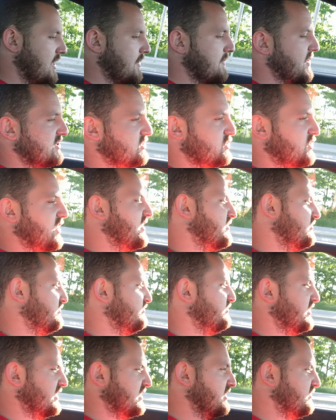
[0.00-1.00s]
It makes you kind of
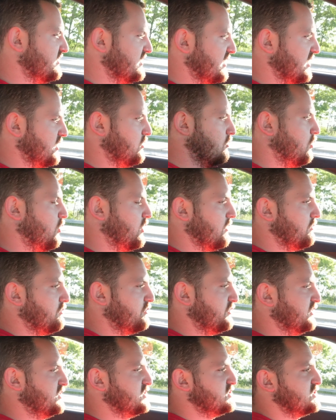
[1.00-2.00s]
feel everything a little more,
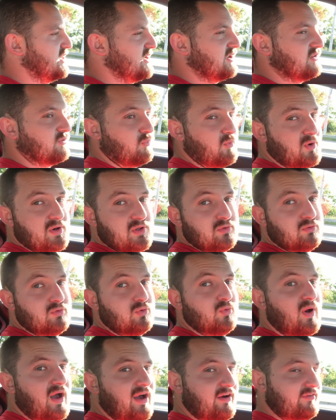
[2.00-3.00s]
appreciate it when you
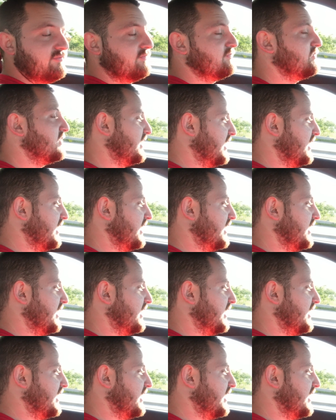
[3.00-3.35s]
do have